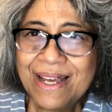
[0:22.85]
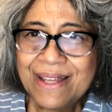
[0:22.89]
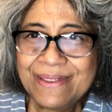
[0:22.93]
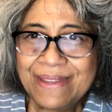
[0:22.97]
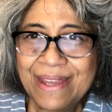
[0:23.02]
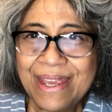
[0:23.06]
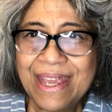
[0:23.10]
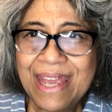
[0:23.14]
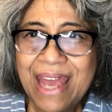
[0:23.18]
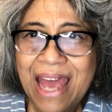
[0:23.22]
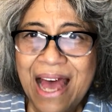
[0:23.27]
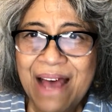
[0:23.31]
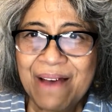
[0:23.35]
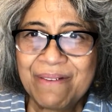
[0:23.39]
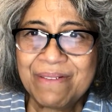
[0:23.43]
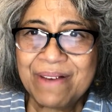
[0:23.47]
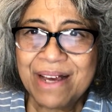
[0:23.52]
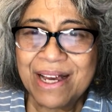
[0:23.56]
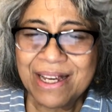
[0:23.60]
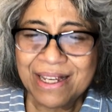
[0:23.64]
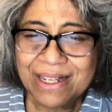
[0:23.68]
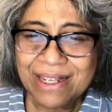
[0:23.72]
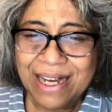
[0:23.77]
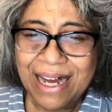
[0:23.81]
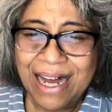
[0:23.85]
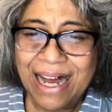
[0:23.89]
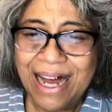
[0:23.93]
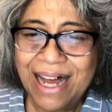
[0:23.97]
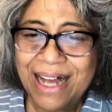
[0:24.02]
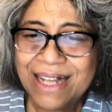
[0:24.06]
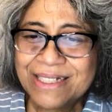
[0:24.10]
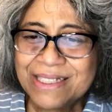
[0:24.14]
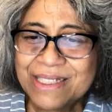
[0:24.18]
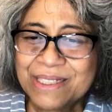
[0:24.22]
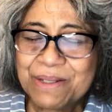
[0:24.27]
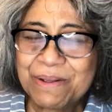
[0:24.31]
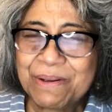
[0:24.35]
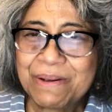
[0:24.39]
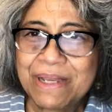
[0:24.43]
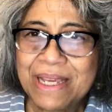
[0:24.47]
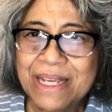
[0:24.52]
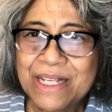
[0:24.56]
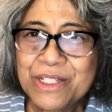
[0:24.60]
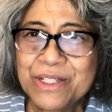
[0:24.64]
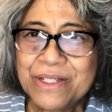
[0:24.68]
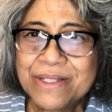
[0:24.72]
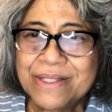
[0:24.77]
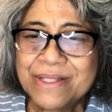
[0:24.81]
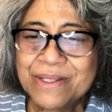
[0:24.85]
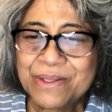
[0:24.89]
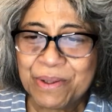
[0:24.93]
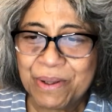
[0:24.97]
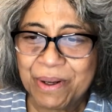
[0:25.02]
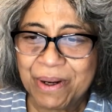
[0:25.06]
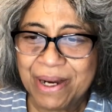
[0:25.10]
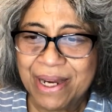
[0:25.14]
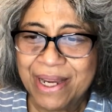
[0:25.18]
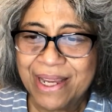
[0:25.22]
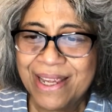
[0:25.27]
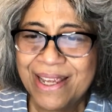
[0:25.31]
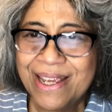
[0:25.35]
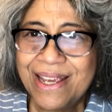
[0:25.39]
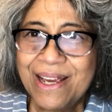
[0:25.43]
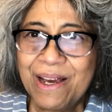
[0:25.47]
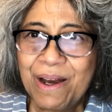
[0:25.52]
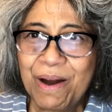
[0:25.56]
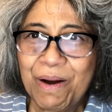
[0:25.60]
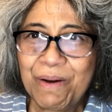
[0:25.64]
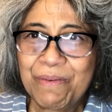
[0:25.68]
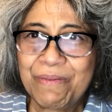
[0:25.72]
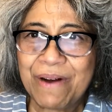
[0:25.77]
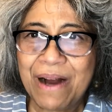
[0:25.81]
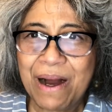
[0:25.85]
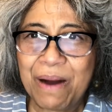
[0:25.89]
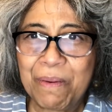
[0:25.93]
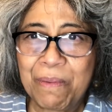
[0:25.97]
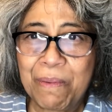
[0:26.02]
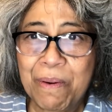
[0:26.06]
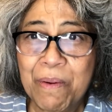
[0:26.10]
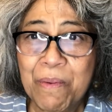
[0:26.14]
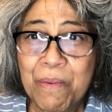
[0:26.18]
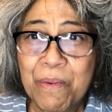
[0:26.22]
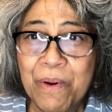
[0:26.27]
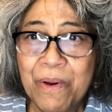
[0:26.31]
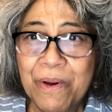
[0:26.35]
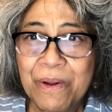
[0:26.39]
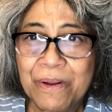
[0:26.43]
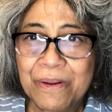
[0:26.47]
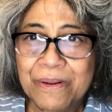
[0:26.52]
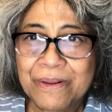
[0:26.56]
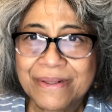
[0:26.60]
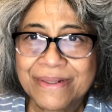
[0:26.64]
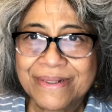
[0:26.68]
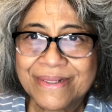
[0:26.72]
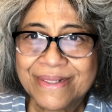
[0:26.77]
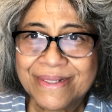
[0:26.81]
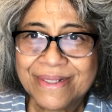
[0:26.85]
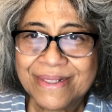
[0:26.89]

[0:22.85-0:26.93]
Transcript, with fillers: they have God's creation story of our world.